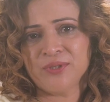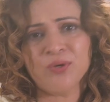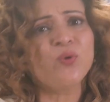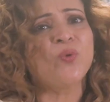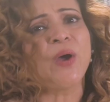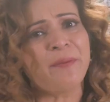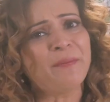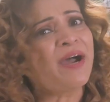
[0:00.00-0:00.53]

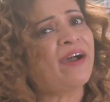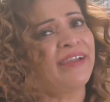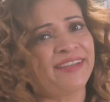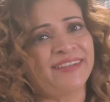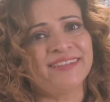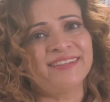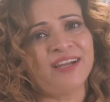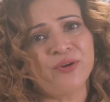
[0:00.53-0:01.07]
Who am I?
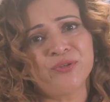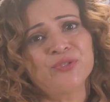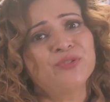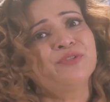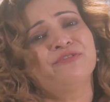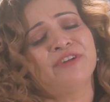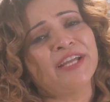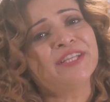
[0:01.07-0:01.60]
How do you
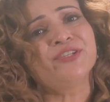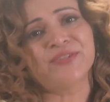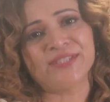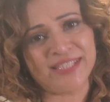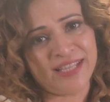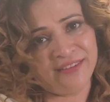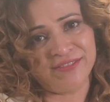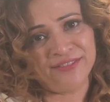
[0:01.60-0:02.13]
define
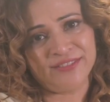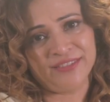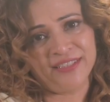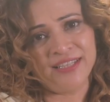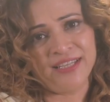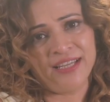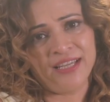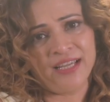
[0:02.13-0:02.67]
yourself?
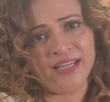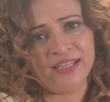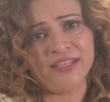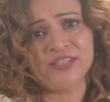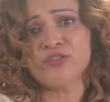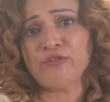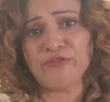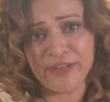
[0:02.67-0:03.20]

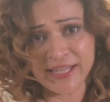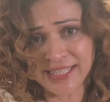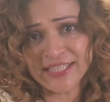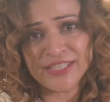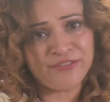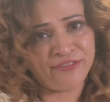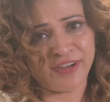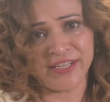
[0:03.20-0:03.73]
Does your failure
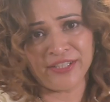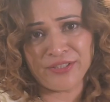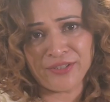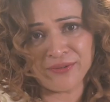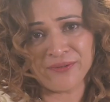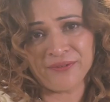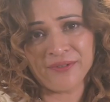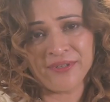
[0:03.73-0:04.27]
define
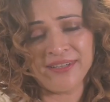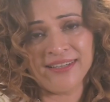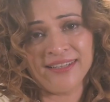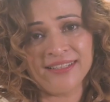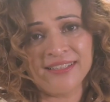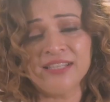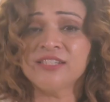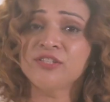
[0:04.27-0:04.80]
you?
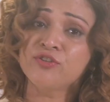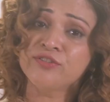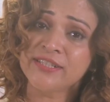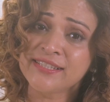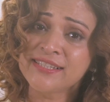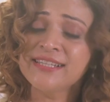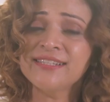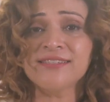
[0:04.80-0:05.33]
Does your
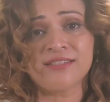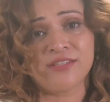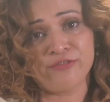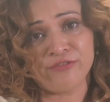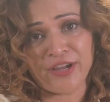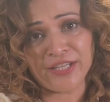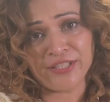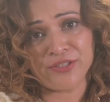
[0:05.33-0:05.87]
successes
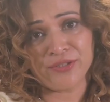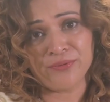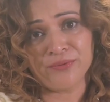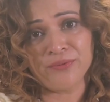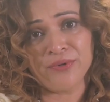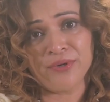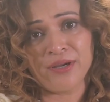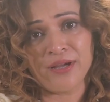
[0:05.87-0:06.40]
define
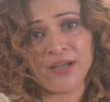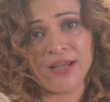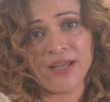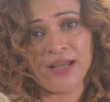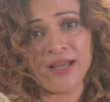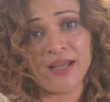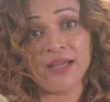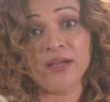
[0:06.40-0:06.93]

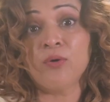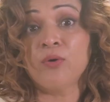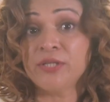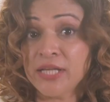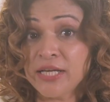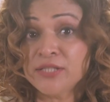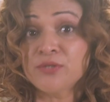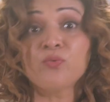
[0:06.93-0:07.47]
you?
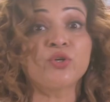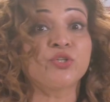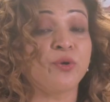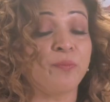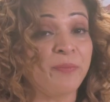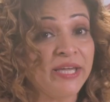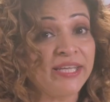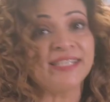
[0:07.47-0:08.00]
Does what your
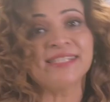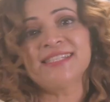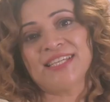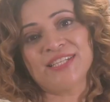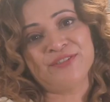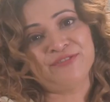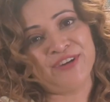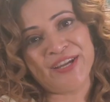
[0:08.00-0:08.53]
parents
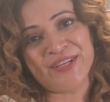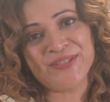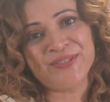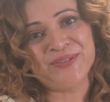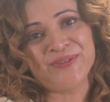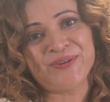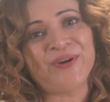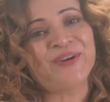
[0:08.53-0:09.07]
say define
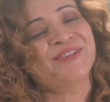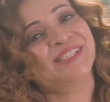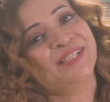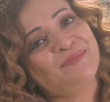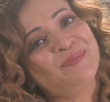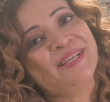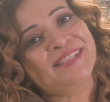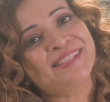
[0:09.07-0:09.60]
you or your
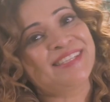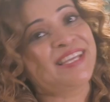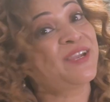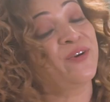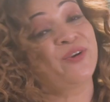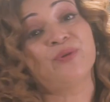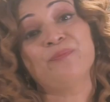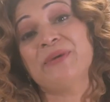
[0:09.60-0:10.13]
siblings say
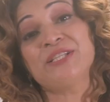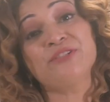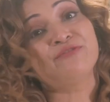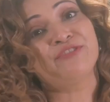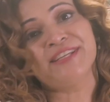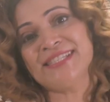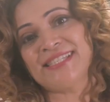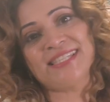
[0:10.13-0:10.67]
or your best
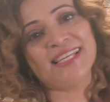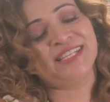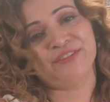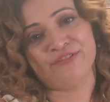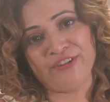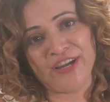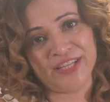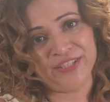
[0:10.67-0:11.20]
friends say
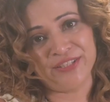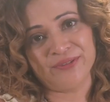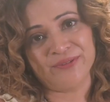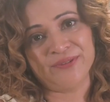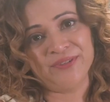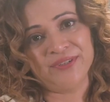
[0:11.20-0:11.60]
define you?